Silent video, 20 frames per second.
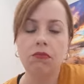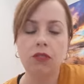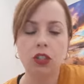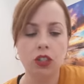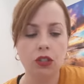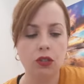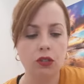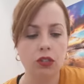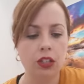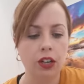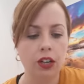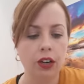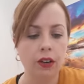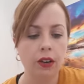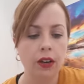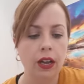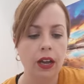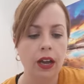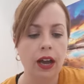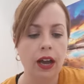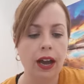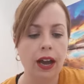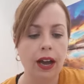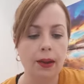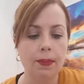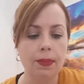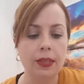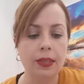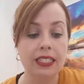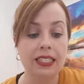Just good to know.
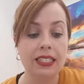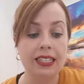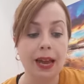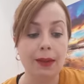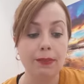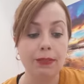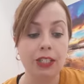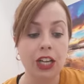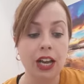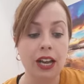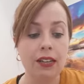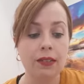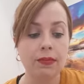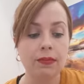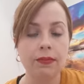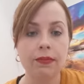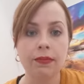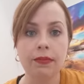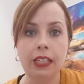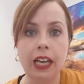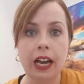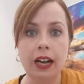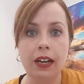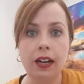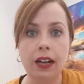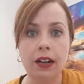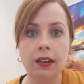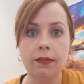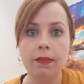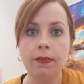Um, Snapchat,
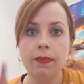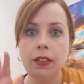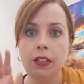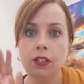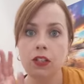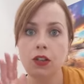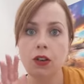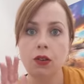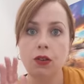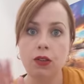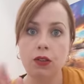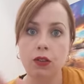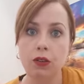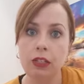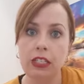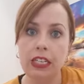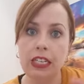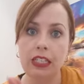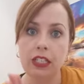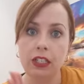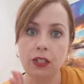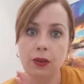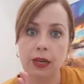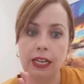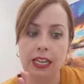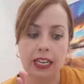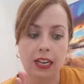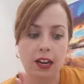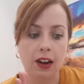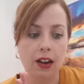younger, so 13 to
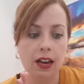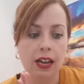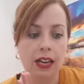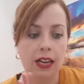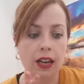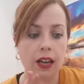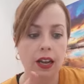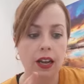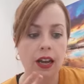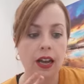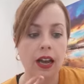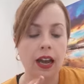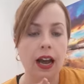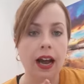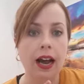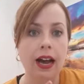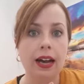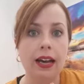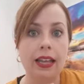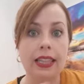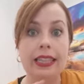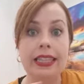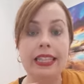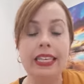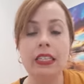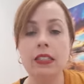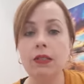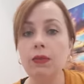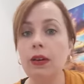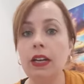29. Uh,
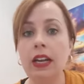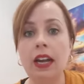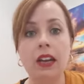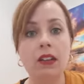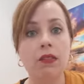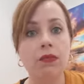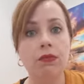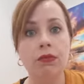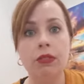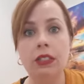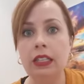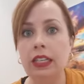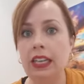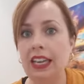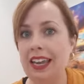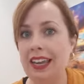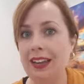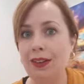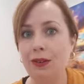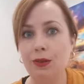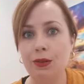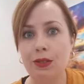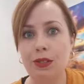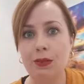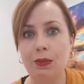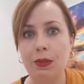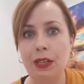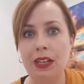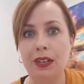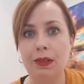this one had a really equal
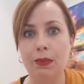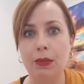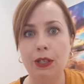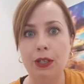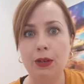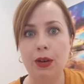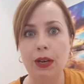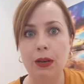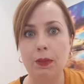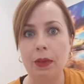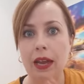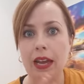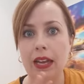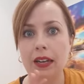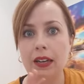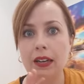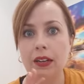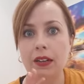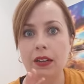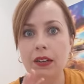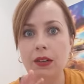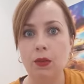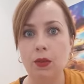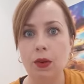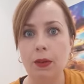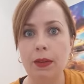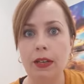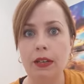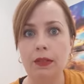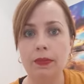split between men,
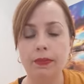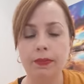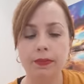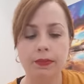women.